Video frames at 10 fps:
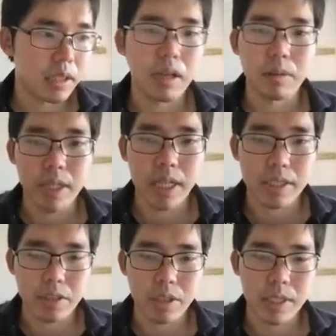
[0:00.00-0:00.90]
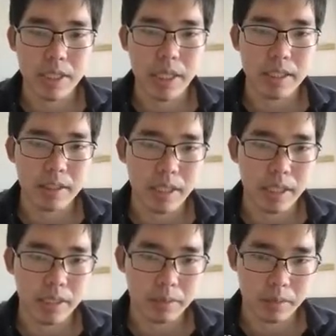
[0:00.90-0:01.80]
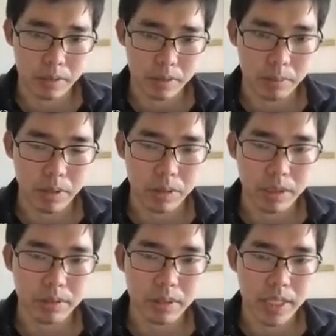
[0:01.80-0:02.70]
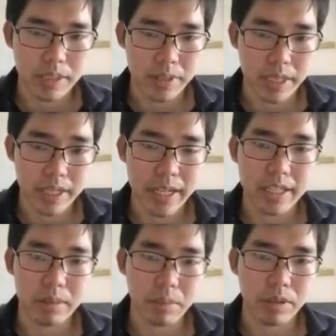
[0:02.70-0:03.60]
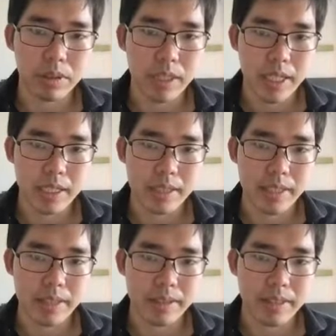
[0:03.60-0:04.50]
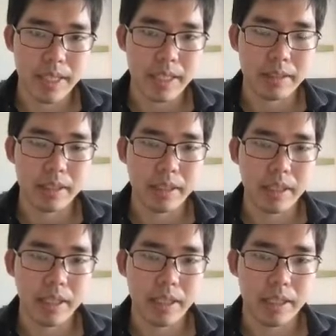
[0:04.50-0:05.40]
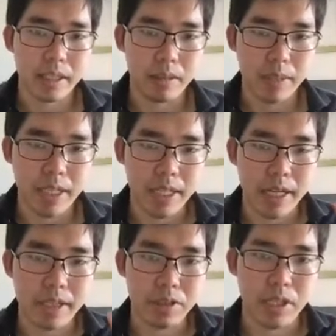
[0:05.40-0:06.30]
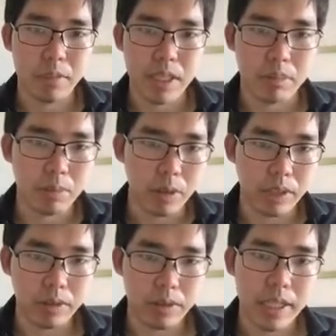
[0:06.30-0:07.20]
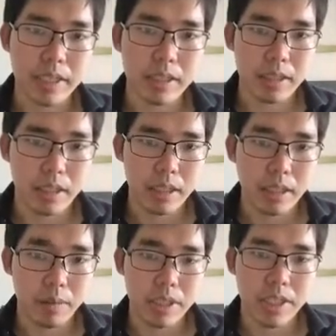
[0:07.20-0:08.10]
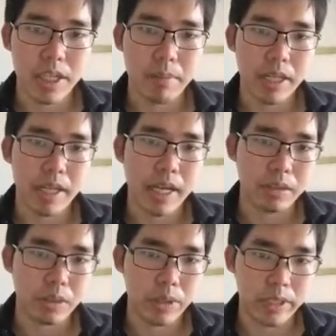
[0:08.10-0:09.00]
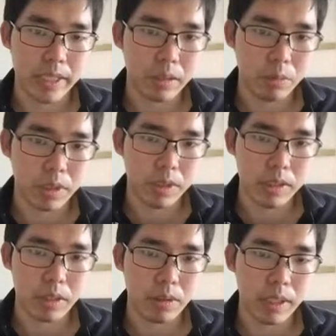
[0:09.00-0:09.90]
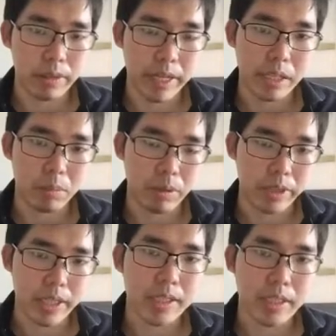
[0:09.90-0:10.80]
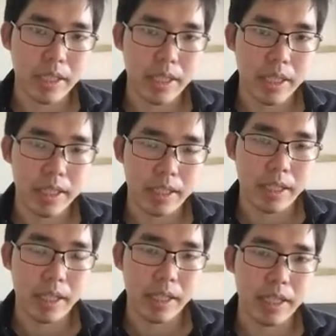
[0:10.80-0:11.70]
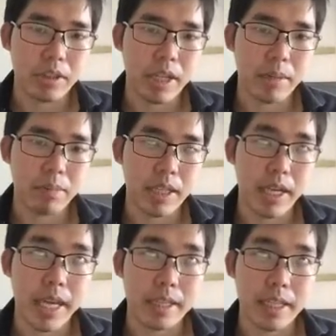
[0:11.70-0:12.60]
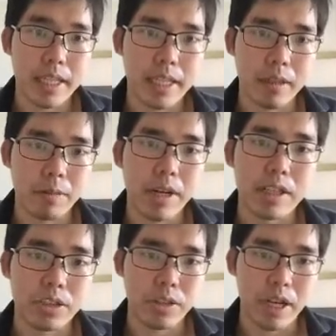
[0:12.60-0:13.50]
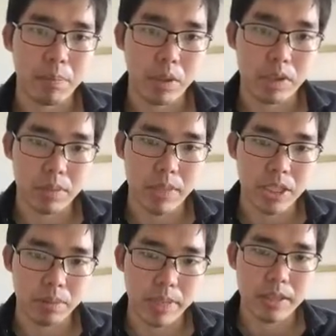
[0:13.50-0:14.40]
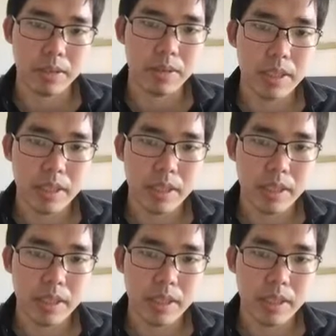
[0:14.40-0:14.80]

we assume that the model is realizable in the sense that we assume some model class, which can be like neural networks or random forest. Like it can be any functional approximation methods.